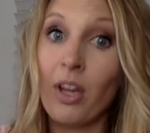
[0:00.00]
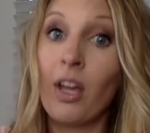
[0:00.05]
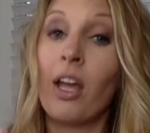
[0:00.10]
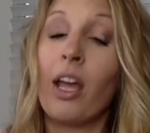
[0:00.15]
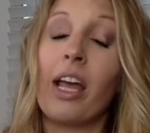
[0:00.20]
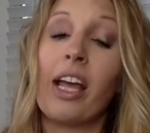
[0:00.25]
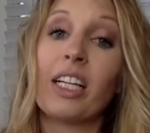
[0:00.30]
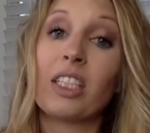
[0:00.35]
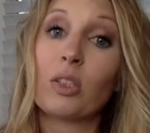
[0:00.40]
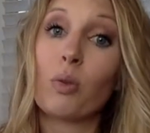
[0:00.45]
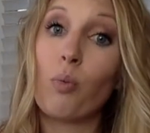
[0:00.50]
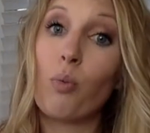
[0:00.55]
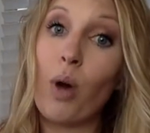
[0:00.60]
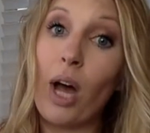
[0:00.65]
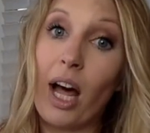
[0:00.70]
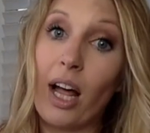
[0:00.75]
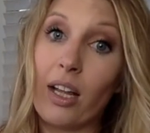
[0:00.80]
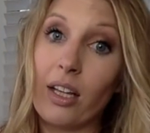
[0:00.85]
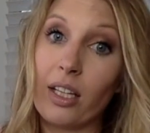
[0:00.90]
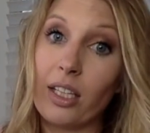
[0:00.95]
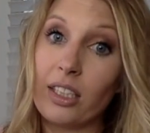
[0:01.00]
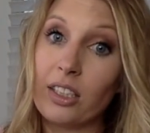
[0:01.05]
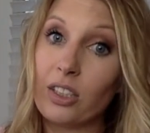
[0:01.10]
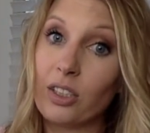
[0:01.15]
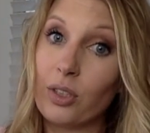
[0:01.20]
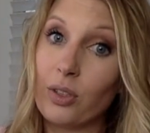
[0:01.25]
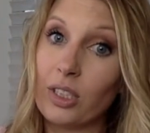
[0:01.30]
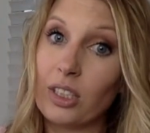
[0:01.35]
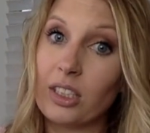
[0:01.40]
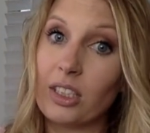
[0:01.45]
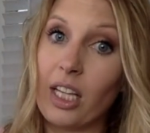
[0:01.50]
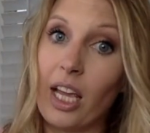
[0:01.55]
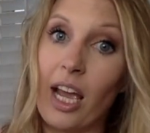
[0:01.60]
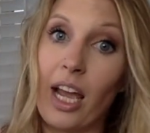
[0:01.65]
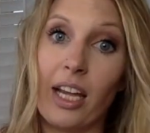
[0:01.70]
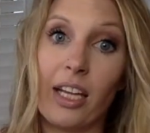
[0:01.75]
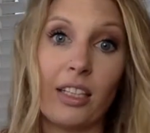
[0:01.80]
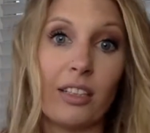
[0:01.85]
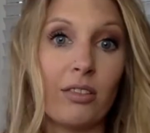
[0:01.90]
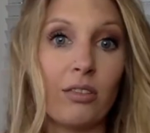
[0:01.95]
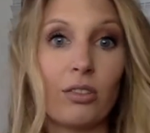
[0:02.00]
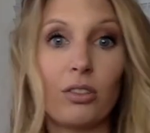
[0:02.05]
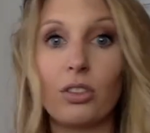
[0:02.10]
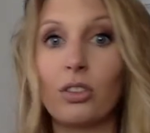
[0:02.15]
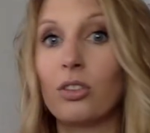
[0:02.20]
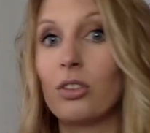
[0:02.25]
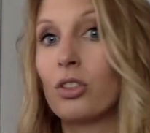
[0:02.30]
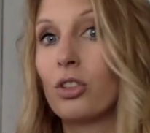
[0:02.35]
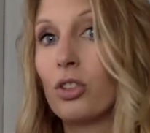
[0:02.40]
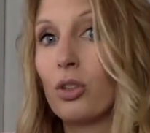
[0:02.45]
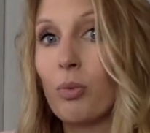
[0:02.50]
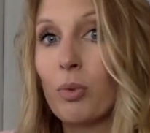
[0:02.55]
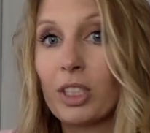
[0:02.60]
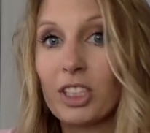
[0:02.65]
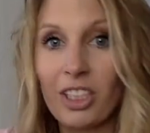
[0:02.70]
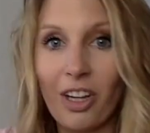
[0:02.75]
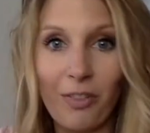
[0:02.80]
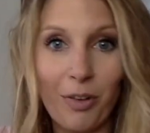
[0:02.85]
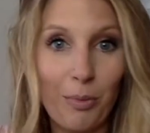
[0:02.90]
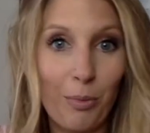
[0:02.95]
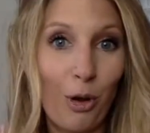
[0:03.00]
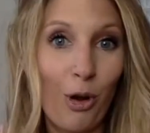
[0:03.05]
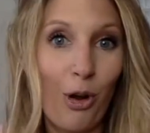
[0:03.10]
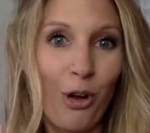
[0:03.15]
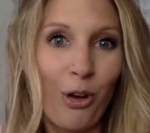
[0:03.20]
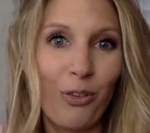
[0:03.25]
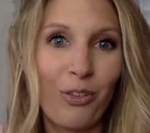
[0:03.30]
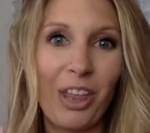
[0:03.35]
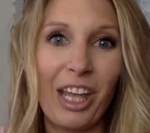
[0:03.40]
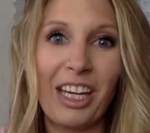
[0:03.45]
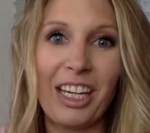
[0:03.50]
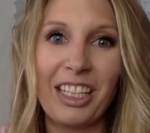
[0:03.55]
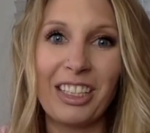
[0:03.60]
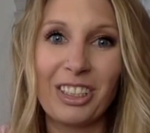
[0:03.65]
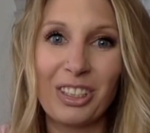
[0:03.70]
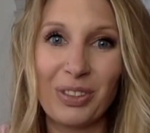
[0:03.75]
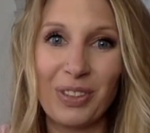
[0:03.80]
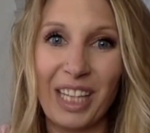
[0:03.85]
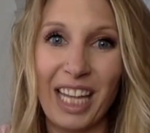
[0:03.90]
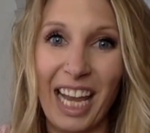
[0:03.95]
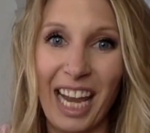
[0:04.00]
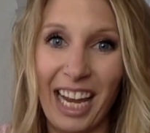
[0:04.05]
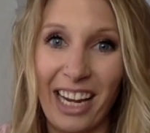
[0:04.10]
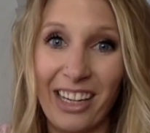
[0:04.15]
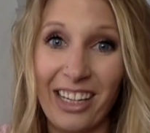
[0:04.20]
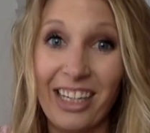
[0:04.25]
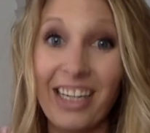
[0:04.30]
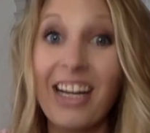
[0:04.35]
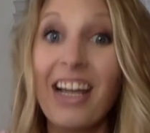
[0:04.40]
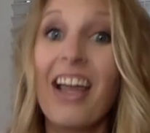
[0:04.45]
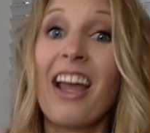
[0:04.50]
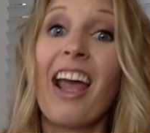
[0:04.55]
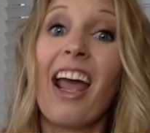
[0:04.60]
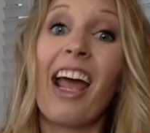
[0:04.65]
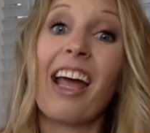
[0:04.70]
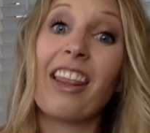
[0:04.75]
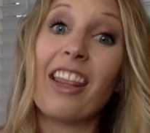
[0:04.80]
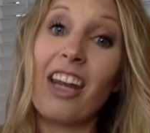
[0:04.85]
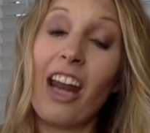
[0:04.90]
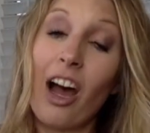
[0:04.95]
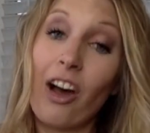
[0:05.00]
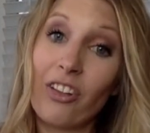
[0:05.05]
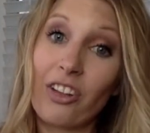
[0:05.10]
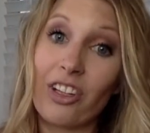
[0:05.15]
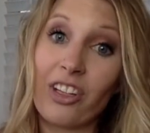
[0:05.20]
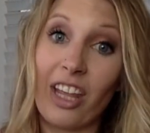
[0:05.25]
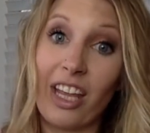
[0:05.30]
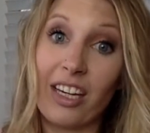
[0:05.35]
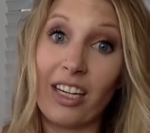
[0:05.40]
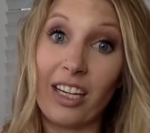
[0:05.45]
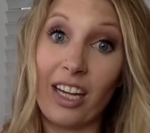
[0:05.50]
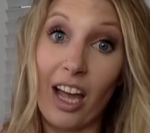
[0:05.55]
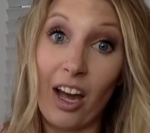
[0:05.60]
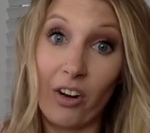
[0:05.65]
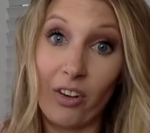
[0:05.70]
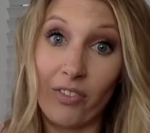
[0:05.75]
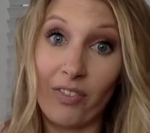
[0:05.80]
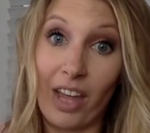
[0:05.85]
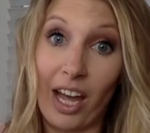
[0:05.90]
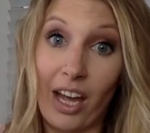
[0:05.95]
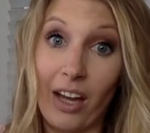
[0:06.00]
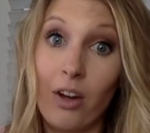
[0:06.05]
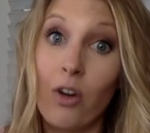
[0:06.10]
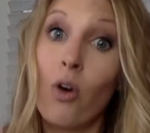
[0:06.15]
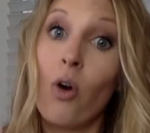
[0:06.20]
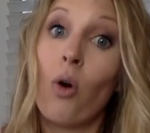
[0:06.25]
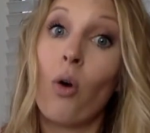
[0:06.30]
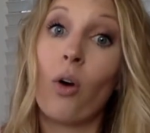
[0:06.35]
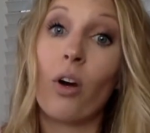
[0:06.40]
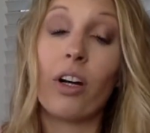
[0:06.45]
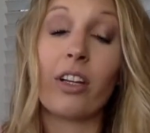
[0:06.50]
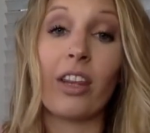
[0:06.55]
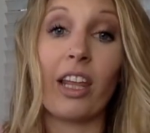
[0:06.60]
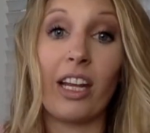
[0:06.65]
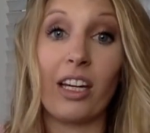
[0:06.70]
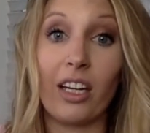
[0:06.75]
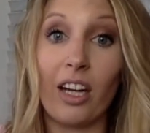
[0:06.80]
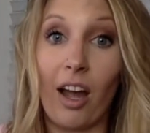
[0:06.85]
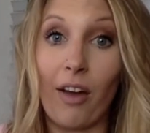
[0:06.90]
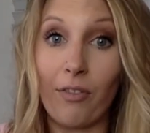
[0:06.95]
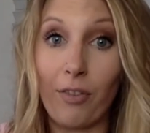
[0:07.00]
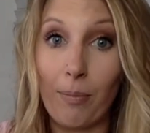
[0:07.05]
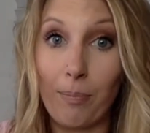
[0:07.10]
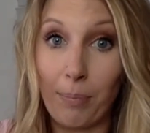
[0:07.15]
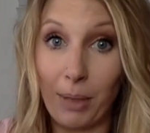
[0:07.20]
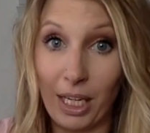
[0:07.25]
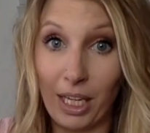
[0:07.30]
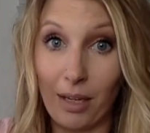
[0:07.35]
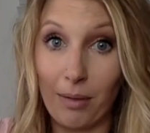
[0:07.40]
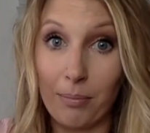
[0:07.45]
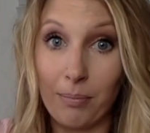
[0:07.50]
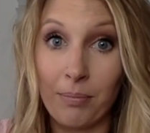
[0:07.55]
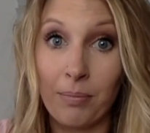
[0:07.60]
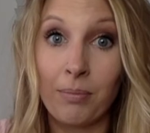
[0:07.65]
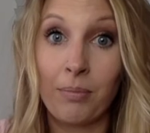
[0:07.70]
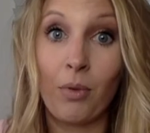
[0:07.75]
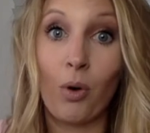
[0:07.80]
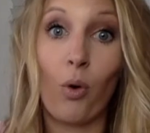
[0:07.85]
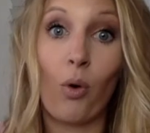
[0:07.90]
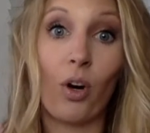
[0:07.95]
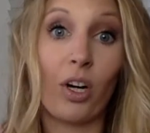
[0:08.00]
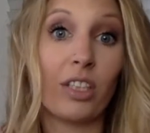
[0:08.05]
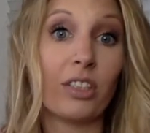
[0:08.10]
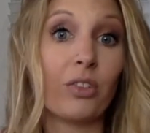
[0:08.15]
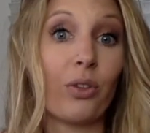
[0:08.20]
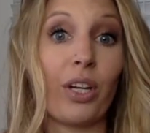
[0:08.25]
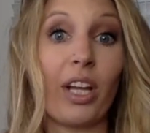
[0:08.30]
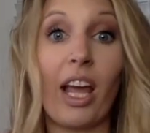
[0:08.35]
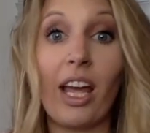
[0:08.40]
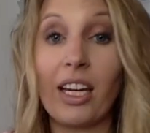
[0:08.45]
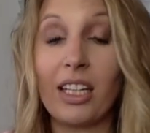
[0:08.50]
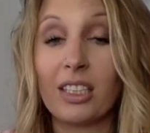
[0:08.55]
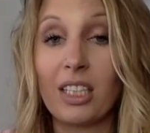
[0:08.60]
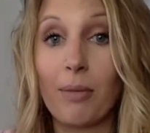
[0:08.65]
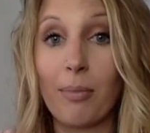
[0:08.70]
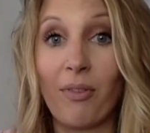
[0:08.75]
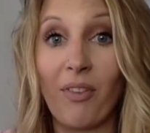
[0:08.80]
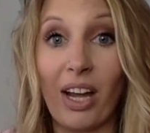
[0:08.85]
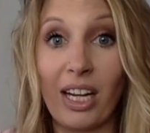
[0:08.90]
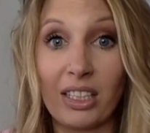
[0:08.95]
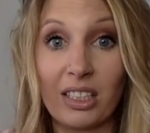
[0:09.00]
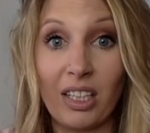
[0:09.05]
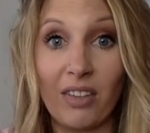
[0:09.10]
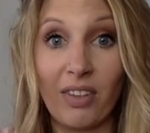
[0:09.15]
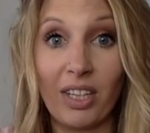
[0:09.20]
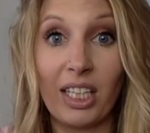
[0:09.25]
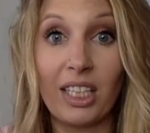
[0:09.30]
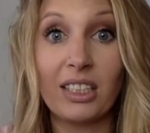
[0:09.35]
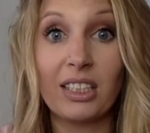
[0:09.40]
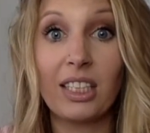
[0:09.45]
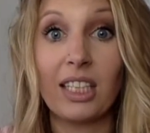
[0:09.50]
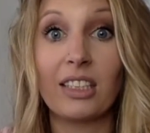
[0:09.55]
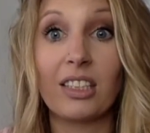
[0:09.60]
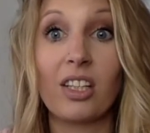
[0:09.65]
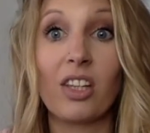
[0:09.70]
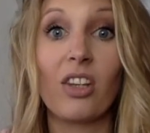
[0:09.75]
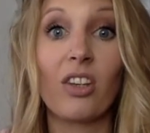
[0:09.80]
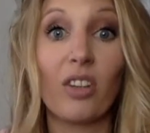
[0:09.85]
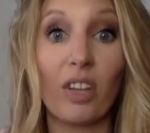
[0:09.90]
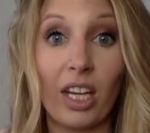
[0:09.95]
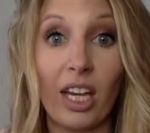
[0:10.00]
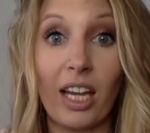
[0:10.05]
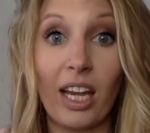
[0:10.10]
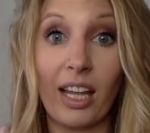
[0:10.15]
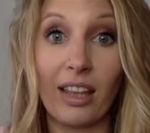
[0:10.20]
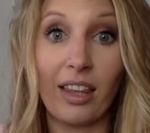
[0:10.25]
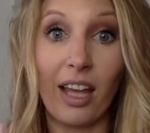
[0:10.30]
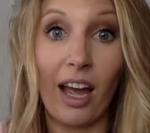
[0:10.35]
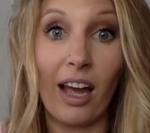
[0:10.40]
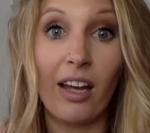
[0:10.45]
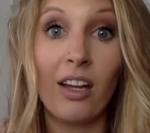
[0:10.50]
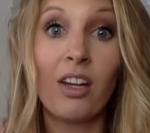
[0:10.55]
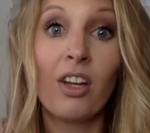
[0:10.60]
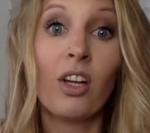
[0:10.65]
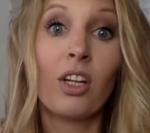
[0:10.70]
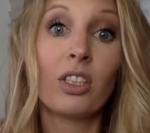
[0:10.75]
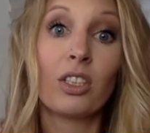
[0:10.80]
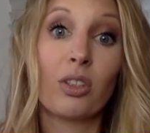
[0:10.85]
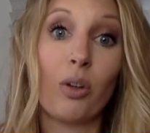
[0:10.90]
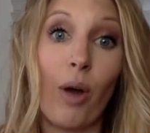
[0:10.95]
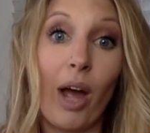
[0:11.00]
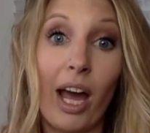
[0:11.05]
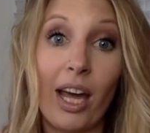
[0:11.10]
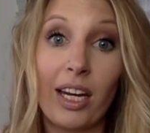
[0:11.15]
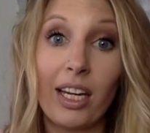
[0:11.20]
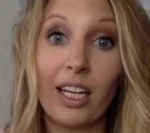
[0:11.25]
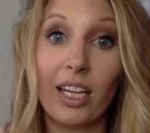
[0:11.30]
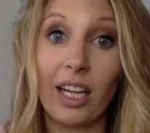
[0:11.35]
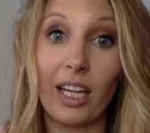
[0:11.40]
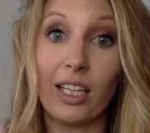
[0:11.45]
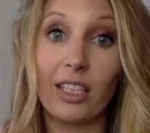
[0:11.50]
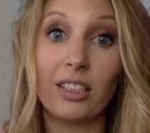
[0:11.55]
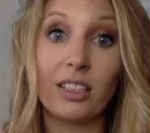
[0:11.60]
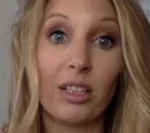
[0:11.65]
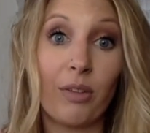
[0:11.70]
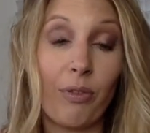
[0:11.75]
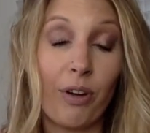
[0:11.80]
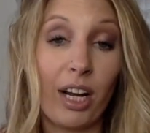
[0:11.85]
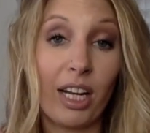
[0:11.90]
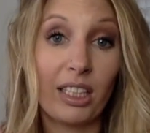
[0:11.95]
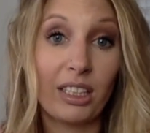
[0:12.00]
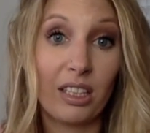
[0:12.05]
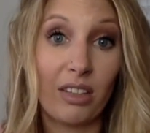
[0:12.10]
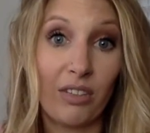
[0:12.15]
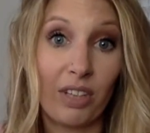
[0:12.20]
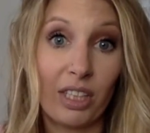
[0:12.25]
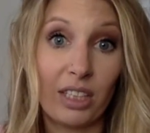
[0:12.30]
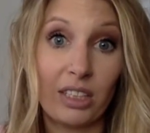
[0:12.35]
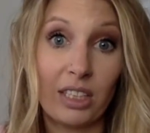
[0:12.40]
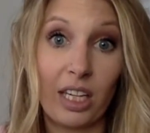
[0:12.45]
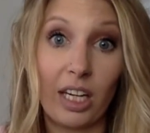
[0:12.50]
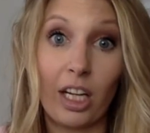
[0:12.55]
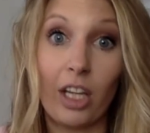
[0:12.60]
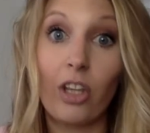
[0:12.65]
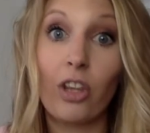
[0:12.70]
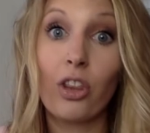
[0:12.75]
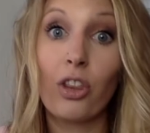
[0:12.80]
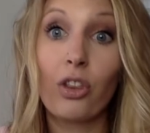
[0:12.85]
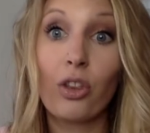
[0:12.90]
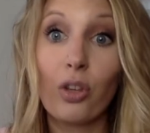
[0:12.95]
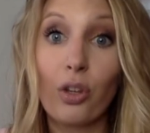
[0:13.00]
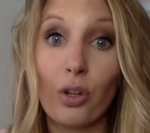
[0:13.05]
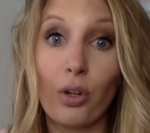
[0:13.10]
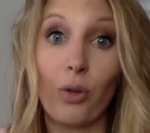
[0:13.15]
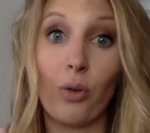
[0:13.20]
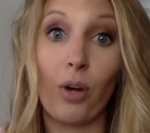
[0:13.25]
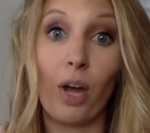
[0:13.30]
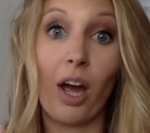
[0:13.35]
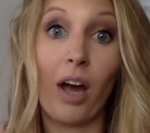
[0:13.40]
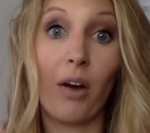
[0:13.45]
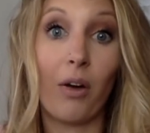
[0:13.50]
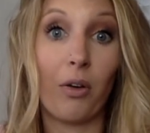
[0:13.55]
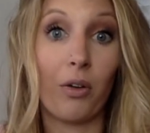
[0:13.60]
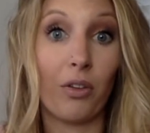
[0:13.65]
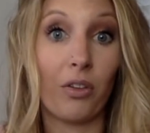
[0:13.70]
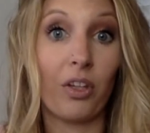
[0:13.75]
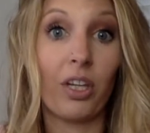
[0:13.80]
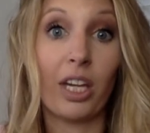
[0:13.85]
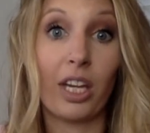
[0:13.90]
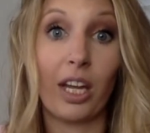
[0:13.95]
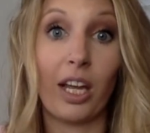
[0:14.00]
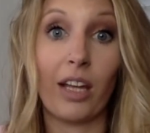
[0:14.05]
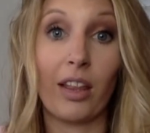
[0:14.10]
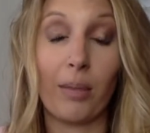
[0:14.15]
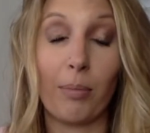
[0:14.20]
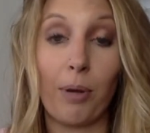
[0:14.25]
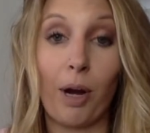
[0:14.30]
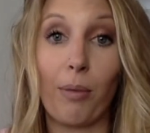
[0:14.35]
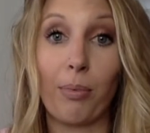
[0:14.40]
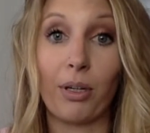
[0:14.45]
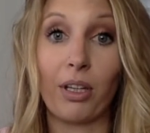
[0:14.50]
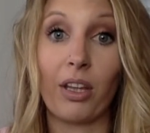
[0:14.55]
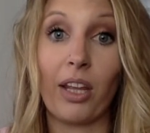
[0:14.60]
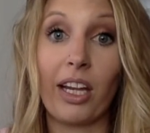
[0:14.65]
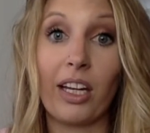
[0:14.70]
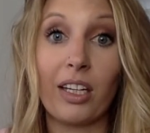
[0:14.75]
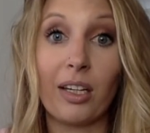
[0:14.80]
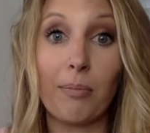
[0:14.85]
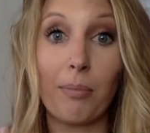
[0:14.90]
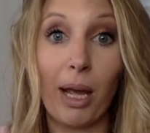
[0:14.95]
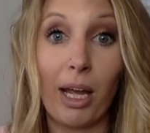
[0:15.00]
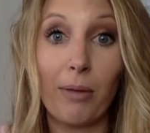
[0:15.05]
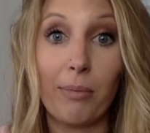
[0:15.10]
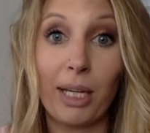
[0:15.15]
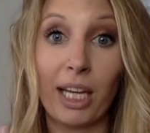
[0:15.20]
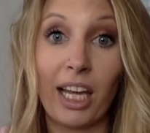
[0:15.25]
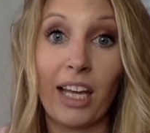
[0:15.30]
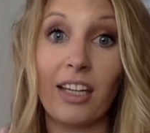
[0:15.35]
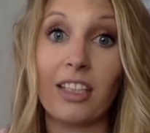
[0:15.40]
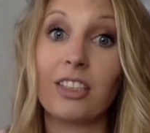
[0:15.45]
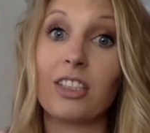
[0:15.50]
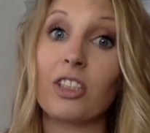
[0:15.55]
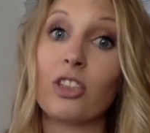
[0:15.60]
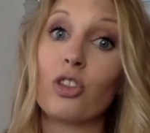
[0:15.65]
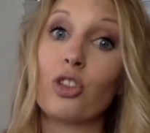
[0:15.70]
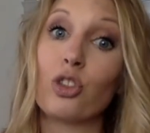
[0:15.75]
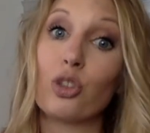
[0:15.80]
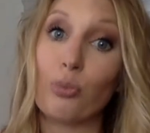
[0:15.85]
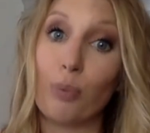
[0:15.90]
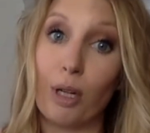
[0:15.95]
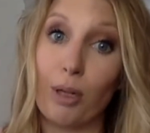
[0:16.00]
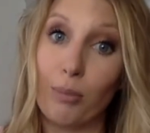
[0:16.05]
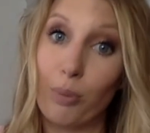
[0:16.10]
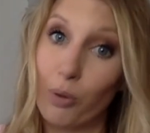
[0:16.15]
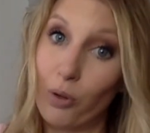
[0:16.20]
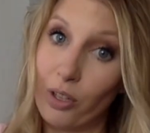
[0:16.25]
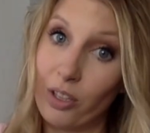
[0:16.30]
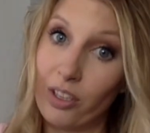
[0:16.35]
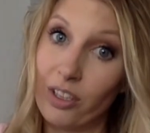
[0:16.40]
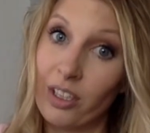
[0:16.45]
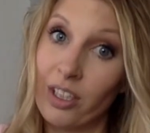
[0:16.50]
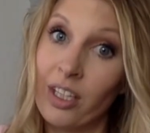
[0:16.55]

as well as soon as they do whichever move they need to in the air, and then how they're landing out of that, or landing off a beam, or doing any type of activities. It's looking at that. So adding in different activities that include how looking at the proper landing biomechanics is super important.